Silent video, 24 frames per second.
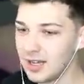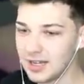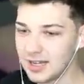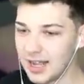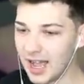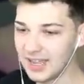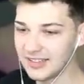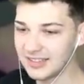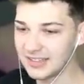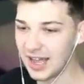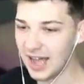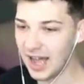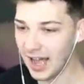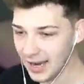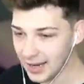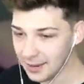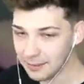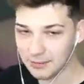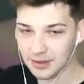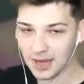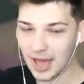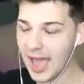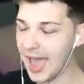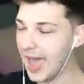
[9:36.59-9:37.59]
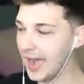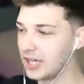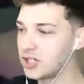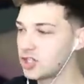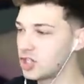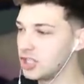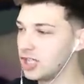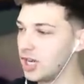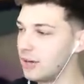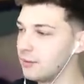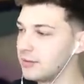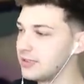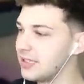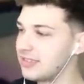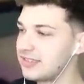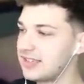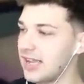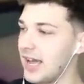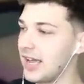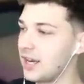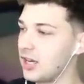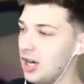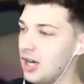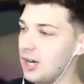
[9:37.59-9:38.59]
Guys, I am actually done with this
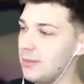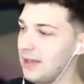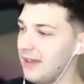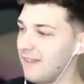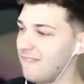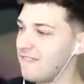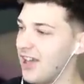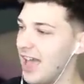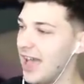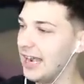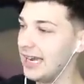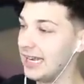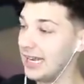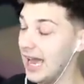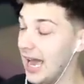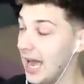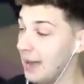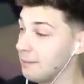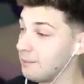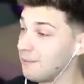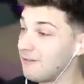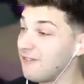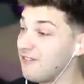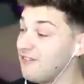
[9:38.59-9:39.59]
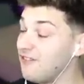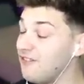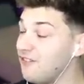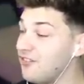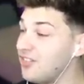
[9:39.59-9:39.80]
guy calling me a fatty. I'm